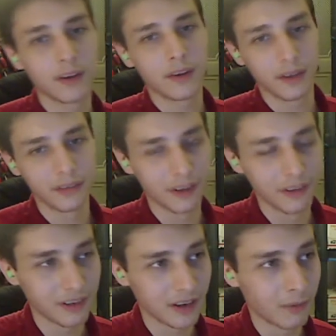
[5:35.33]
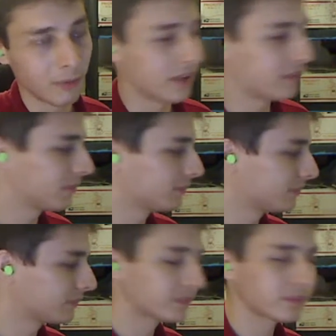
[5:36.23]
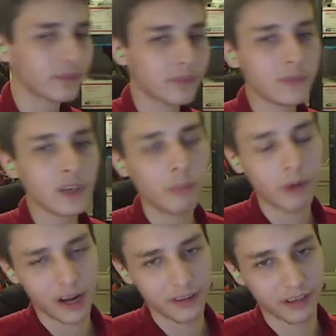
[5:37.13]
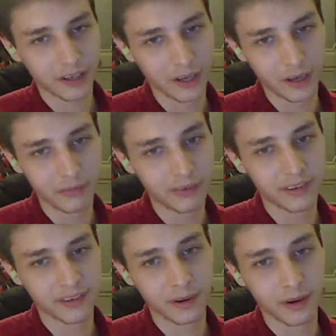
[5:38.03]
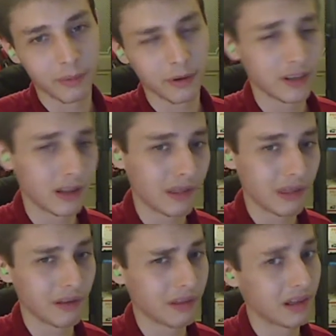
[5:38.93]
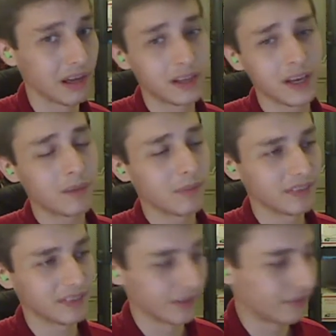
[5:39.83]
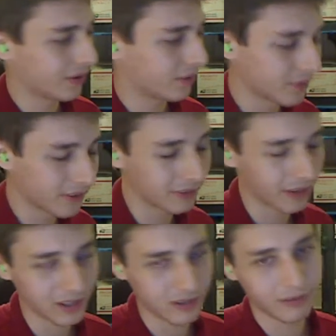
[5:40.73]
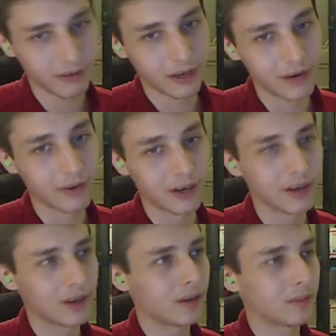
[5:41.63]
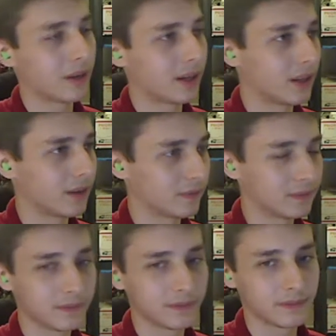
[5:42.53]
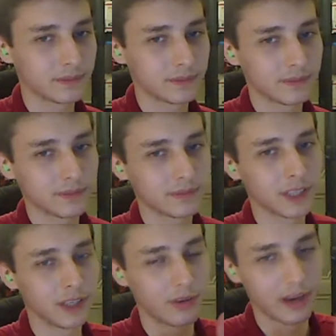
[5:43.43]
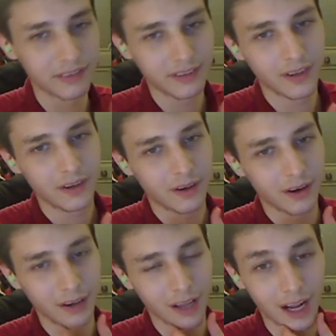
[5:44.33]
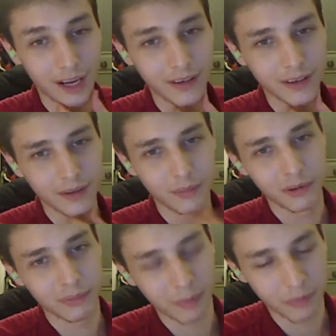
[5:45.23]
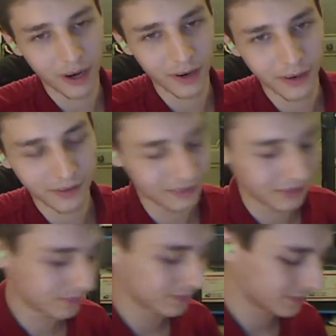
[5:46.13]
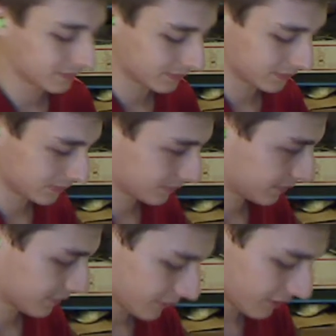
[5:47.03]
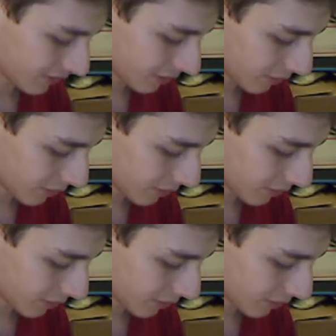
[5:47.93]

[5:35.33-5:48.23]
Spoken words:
associated with products I love, so I won't disassociate myself with this action figure ever. My interests are aligned with my products, so